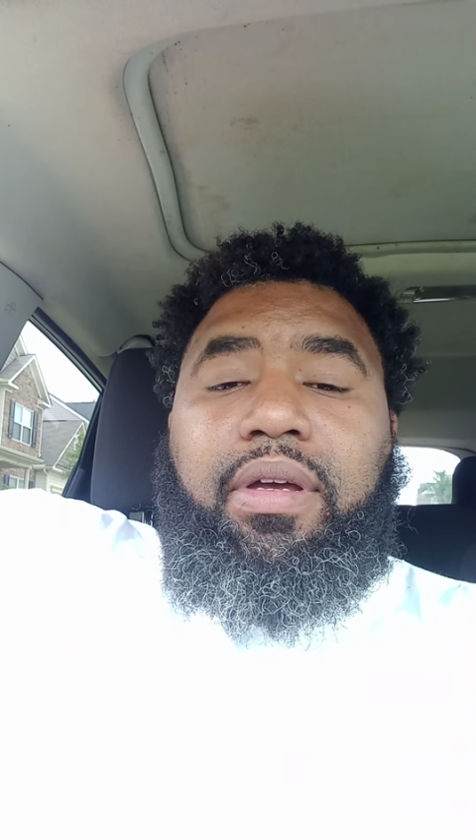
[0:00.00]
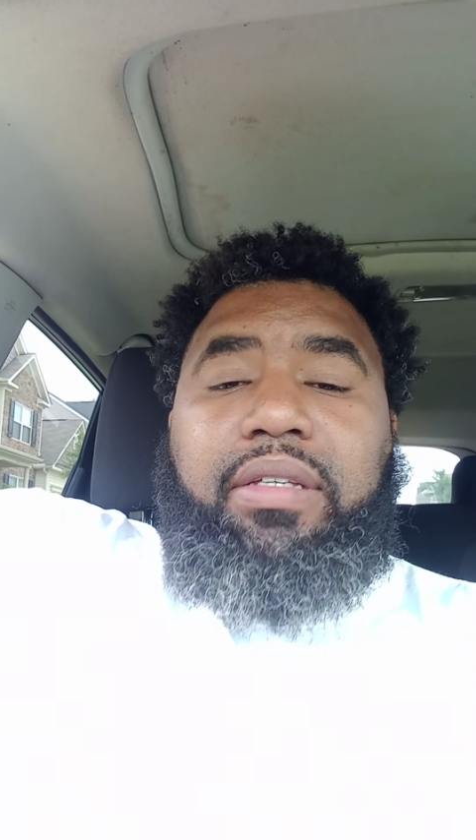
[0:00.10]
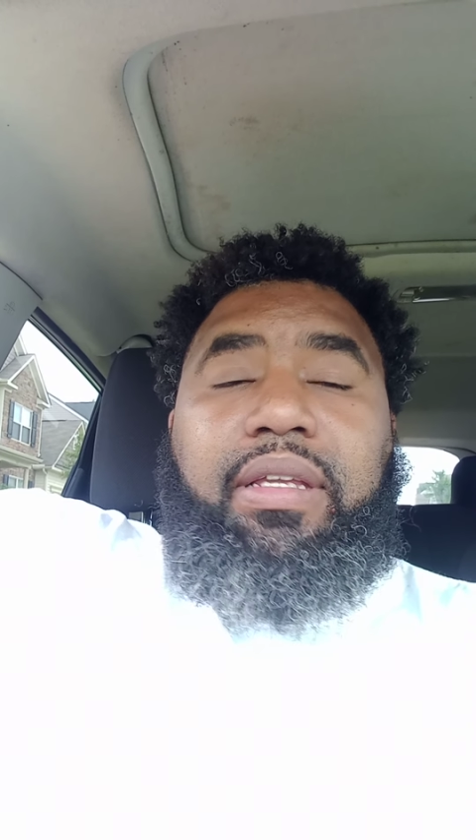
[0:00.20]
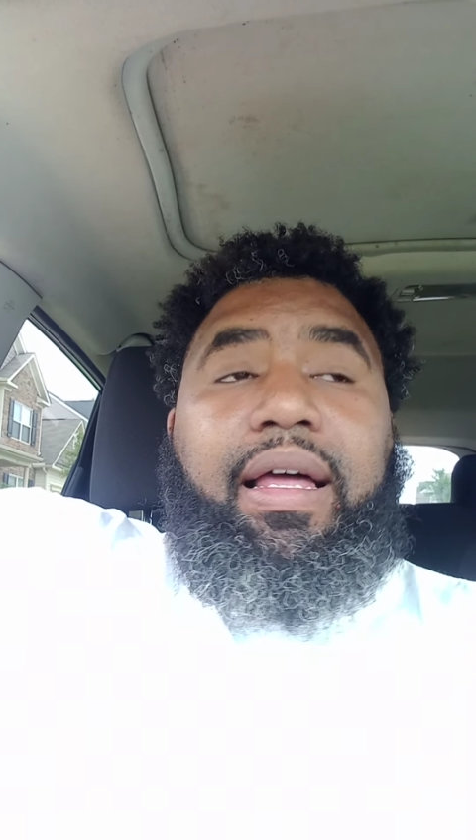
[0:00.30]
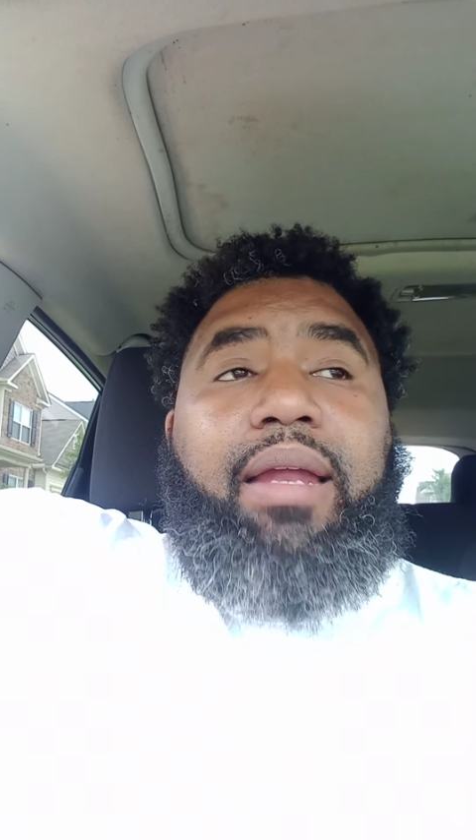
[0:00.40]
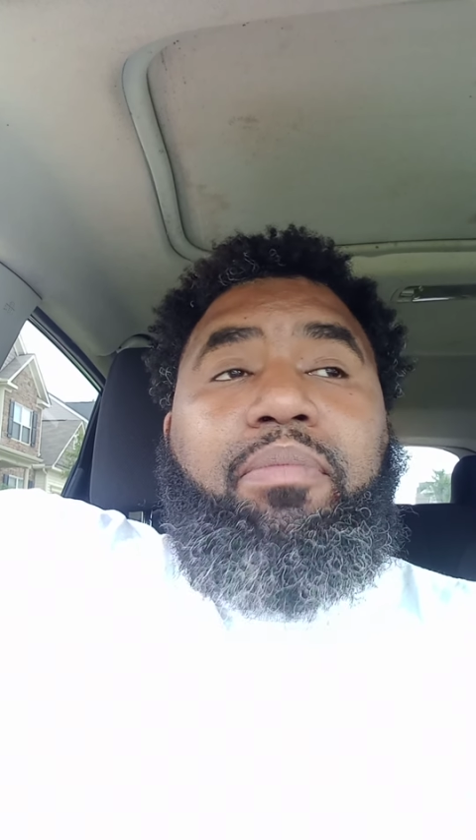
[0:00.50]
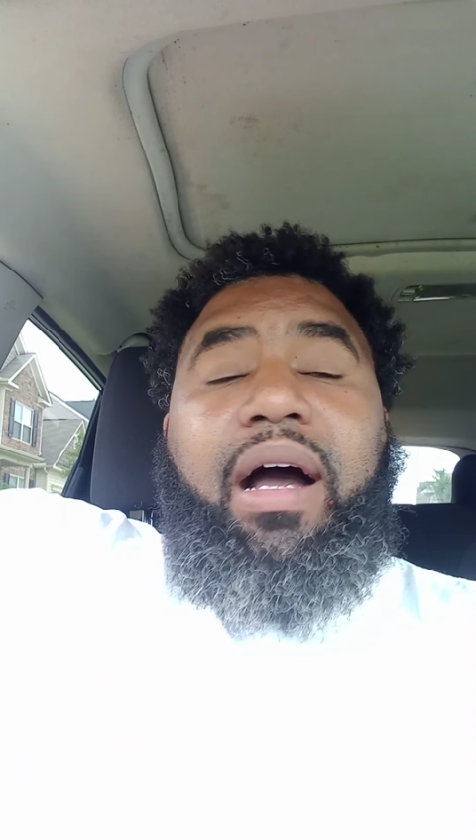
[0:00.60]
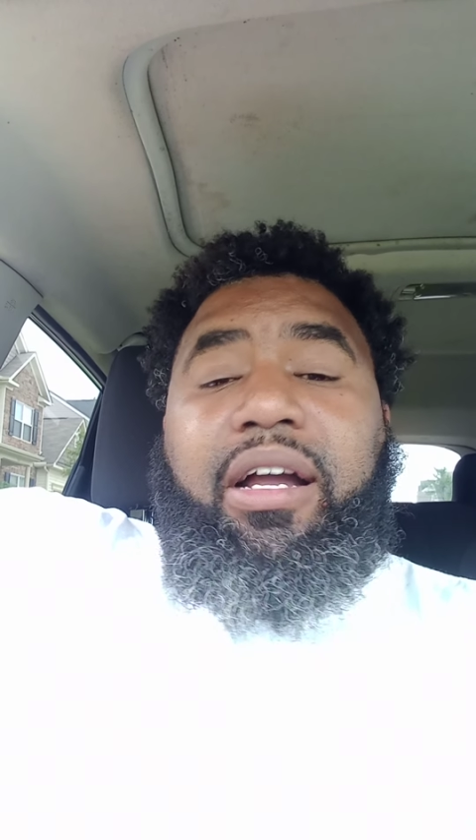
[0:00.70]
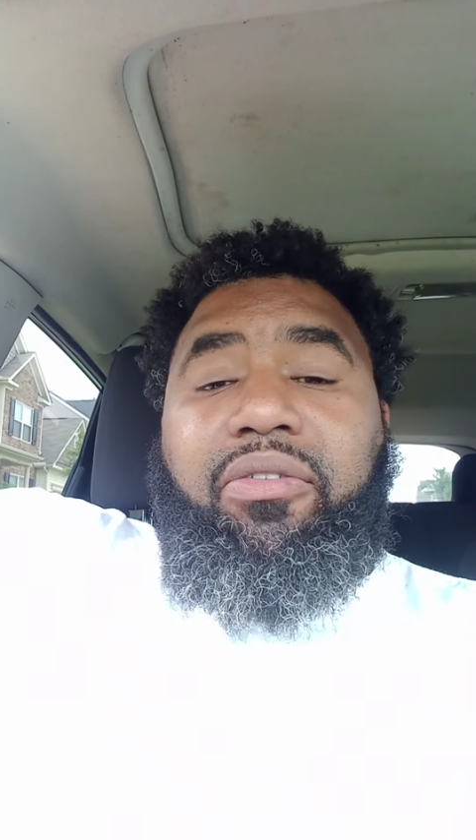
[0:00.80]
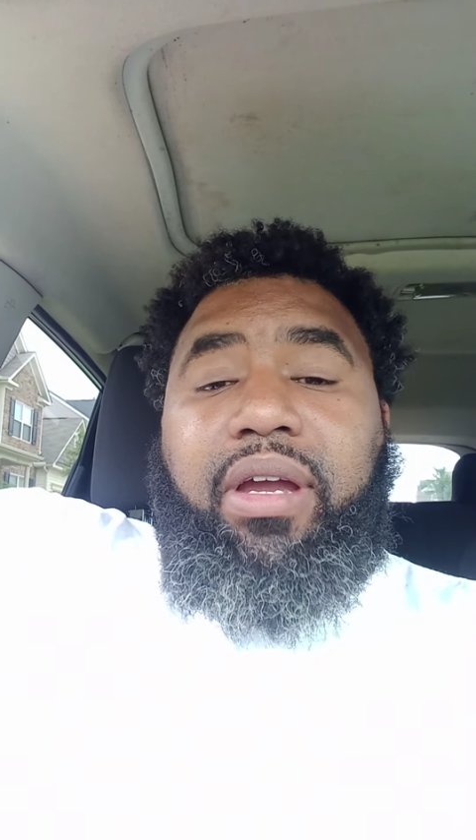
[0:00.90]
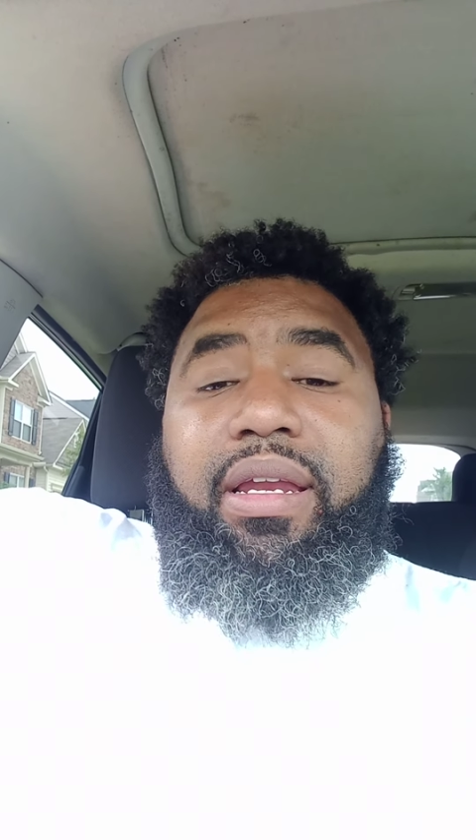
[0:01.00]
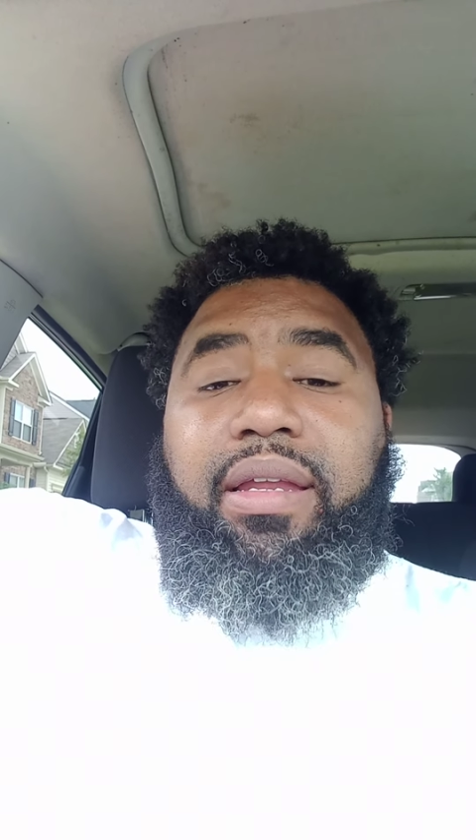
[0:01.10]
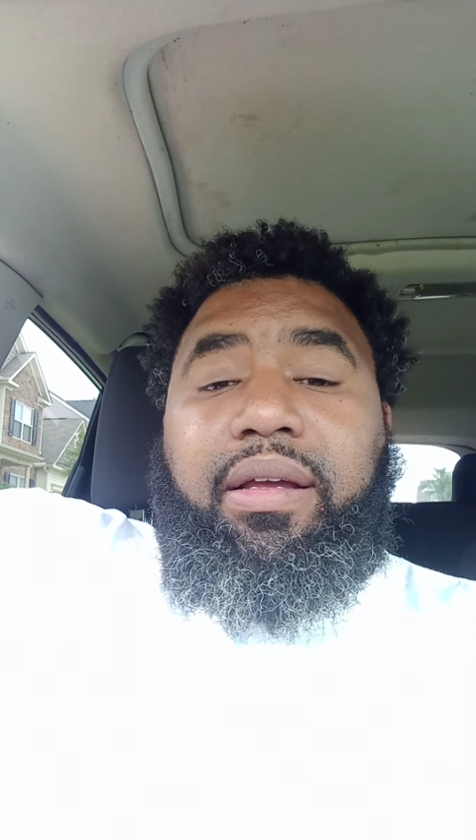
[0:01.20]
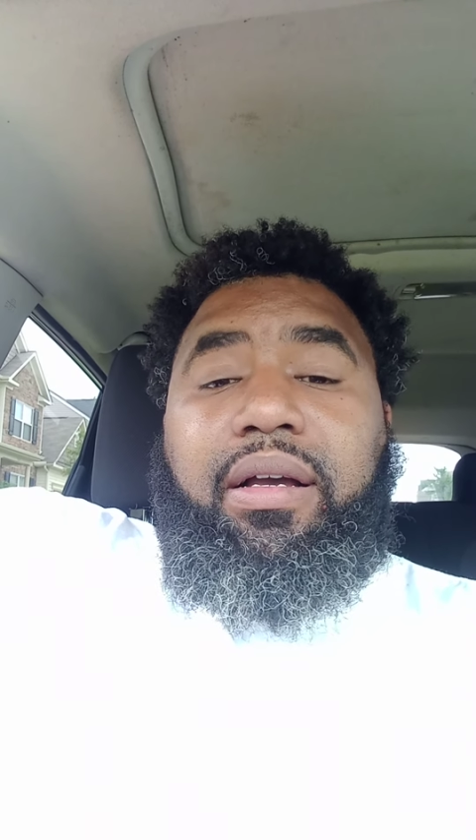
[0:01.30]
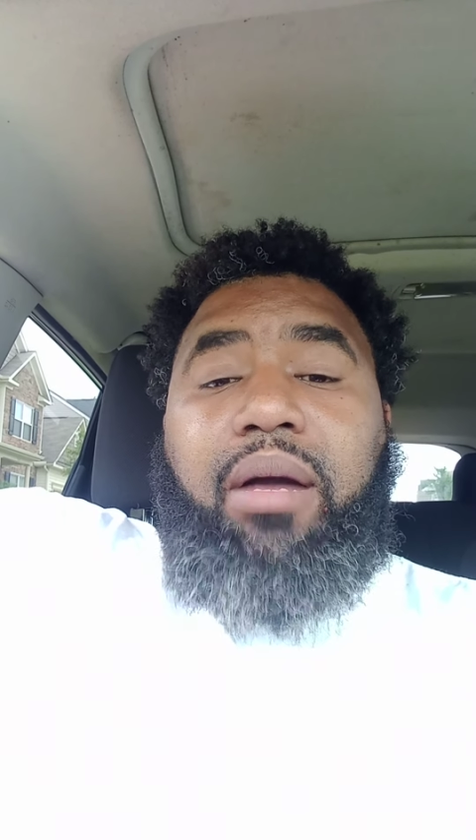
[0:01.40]
There's a lot of
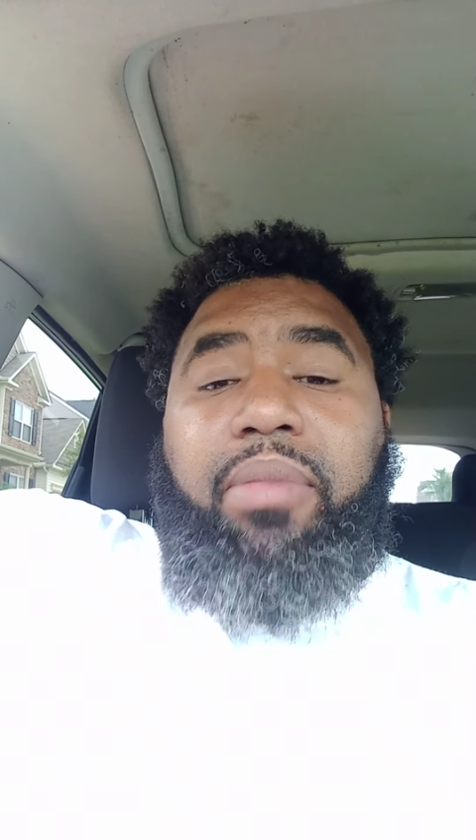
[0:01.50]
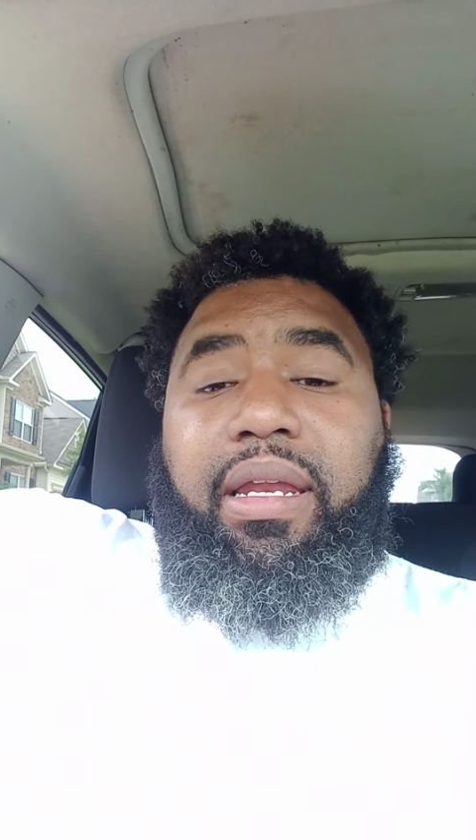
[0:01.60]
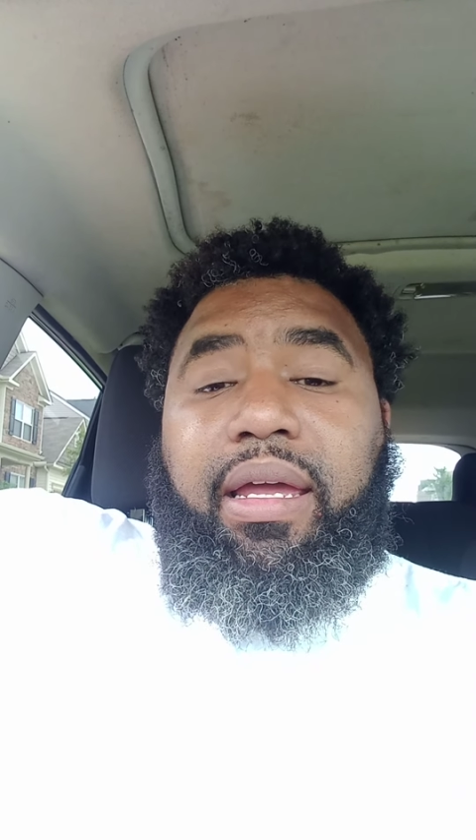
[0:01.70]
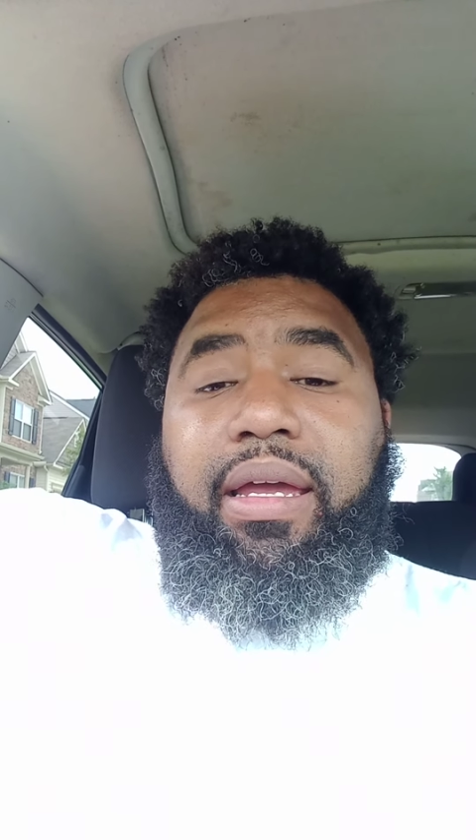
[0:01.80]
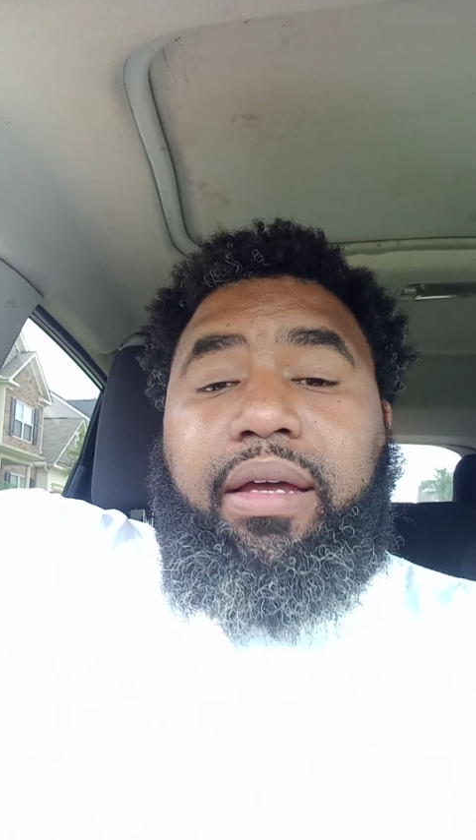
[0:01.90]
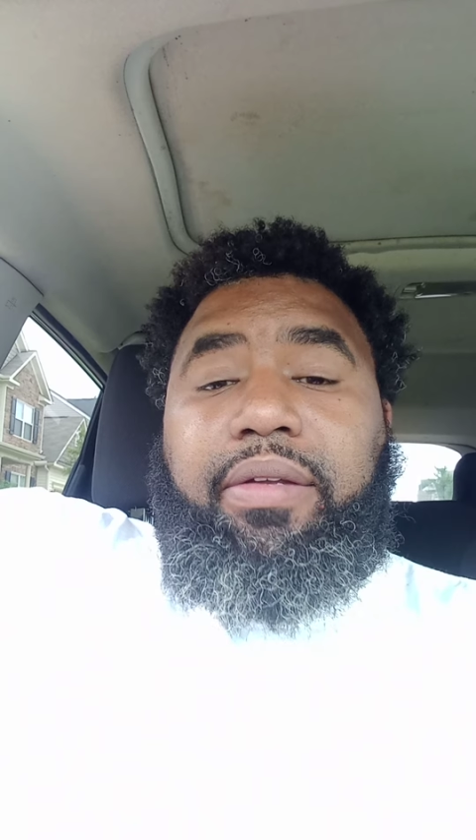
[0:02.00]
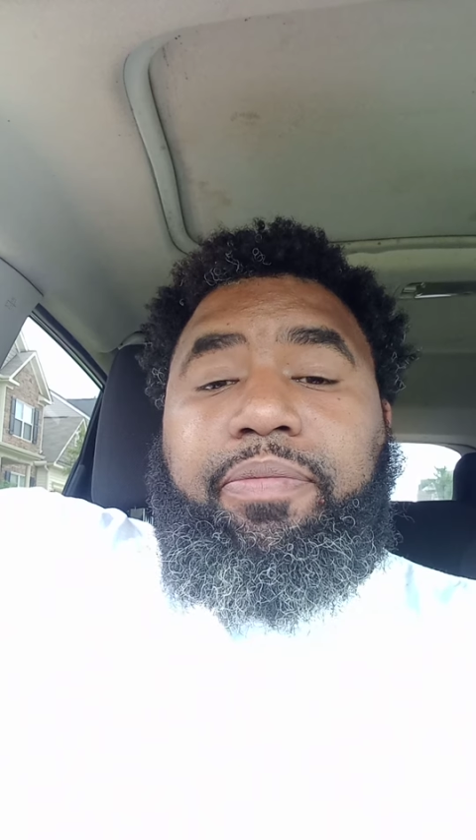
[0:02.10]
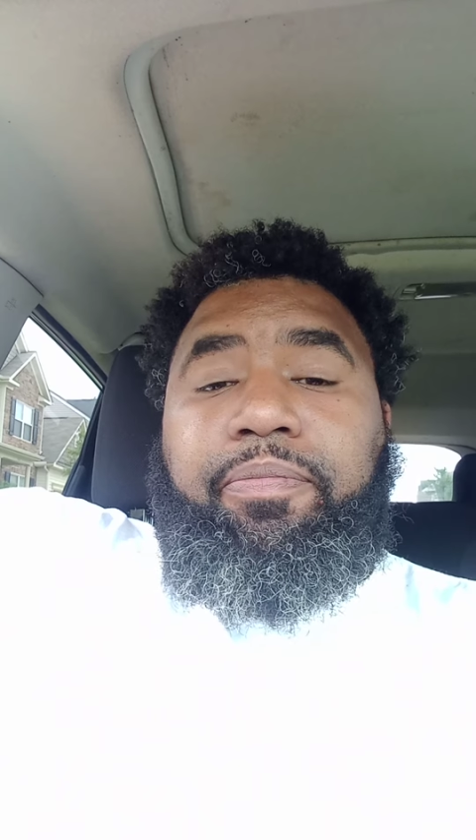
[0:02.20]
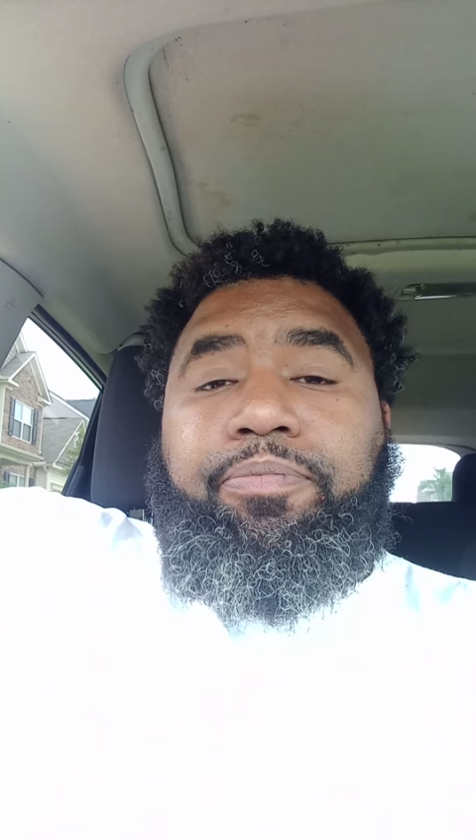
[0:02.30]
migrating coming here